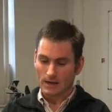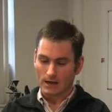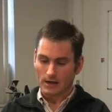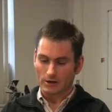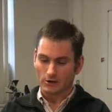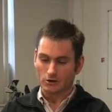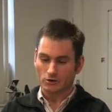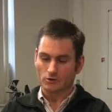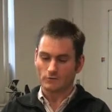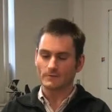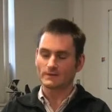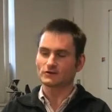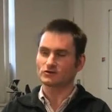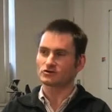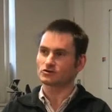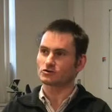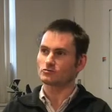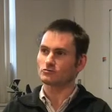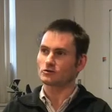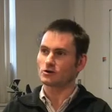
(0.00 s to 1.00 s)
I earn the
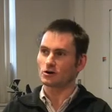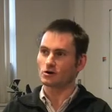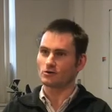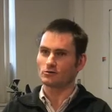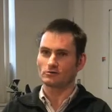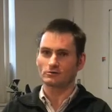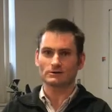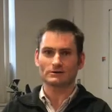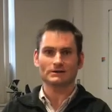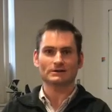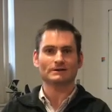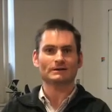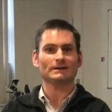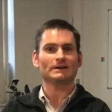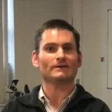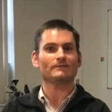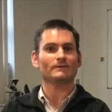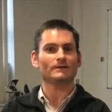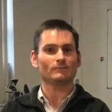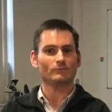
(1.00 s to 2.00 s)
so-called
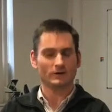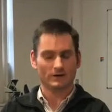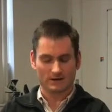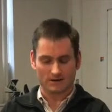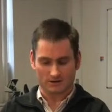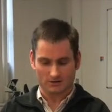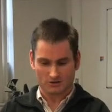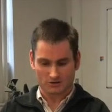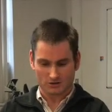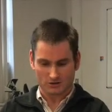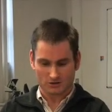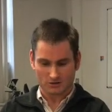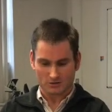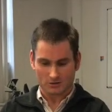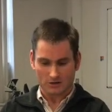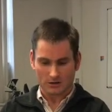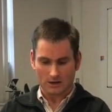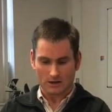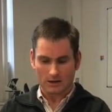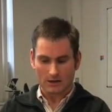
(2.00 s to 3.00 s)
living wage.
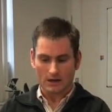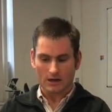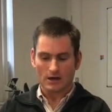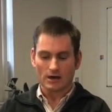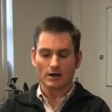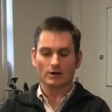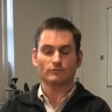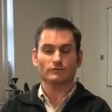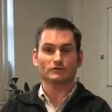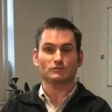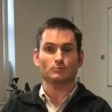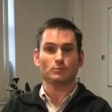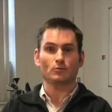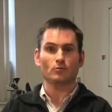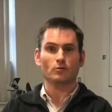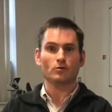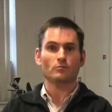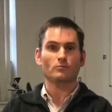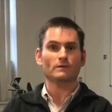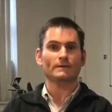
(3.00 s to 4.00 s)
I was
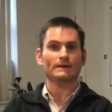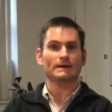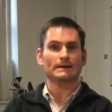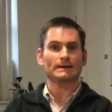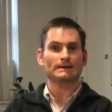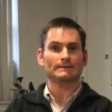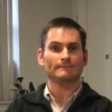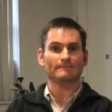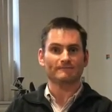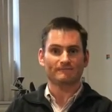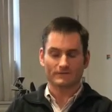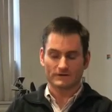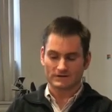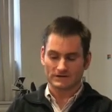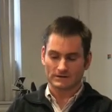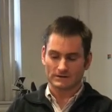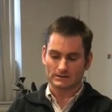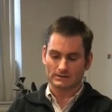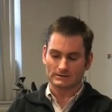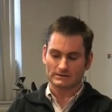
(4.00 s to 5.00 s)
born with a hidden
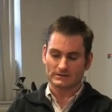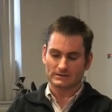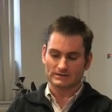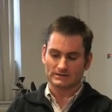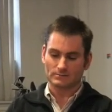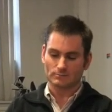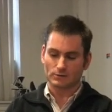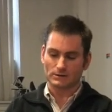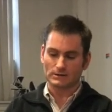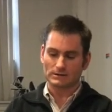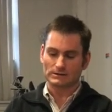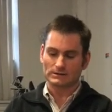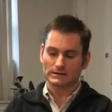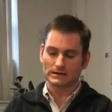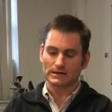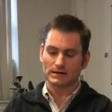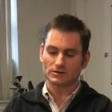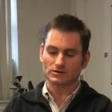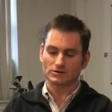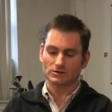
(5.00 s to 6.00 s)
physical
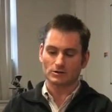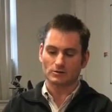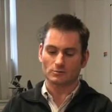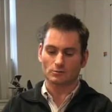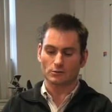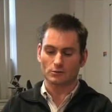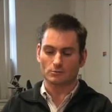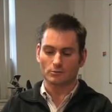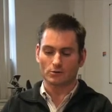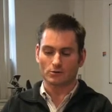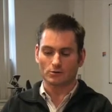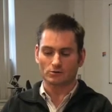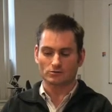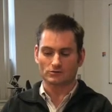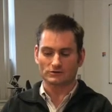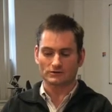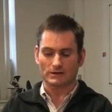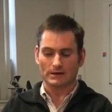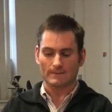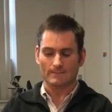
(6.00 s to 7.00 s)
disability, cerebral
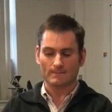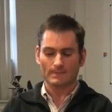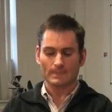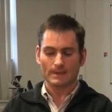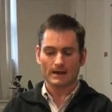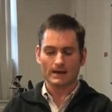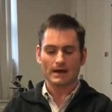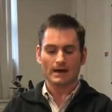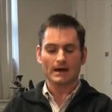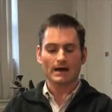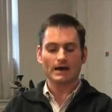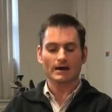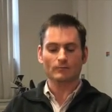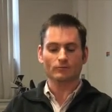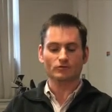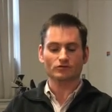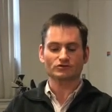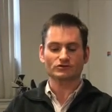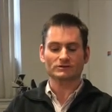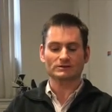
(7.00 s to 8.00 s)
palsy. I
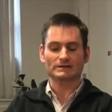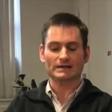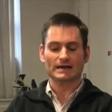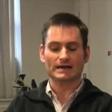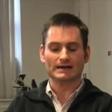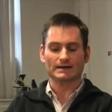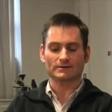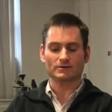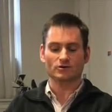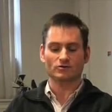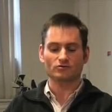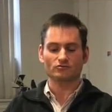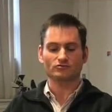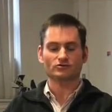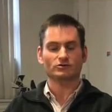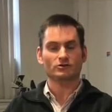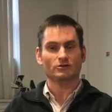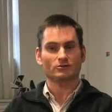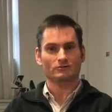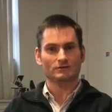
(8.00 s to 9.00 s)
wasn't
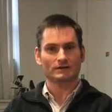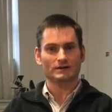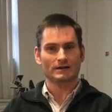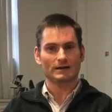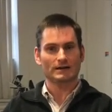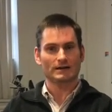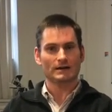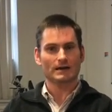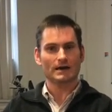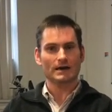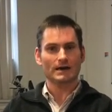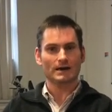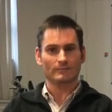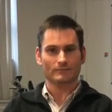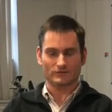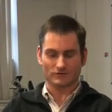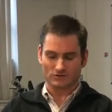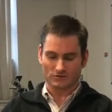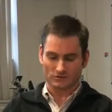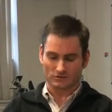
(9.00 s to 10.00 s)
diagnosed until I
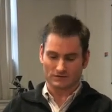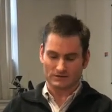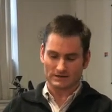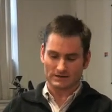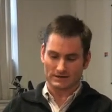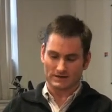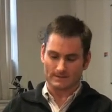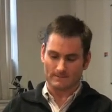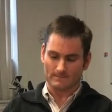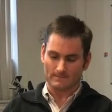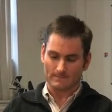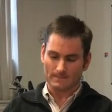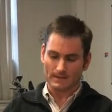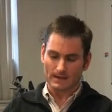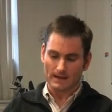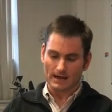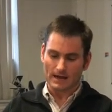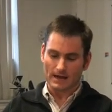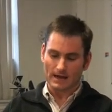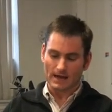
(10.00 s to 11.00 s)
was 13.
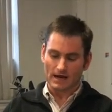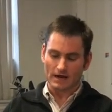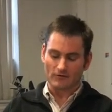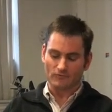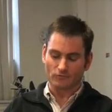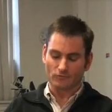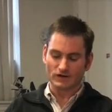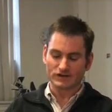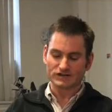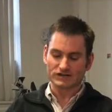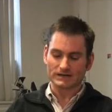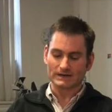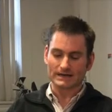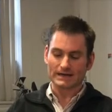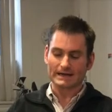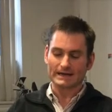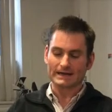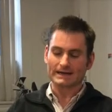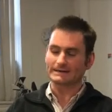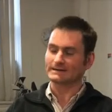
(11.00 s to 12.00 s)
I've
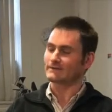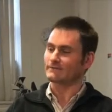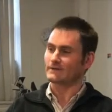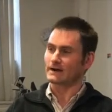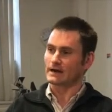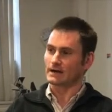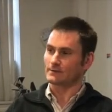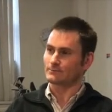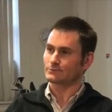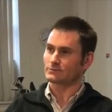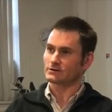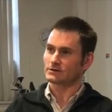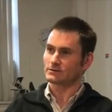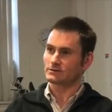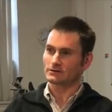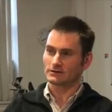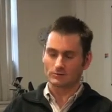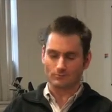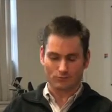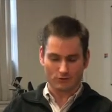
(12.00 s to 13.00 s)
recently developed
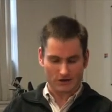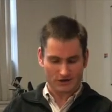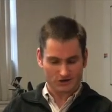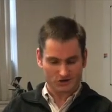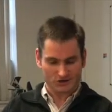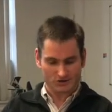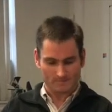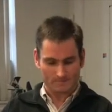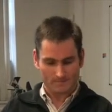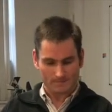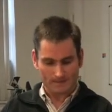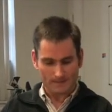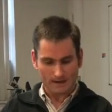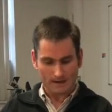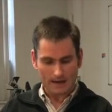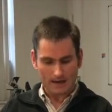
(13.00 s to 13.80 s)
depression.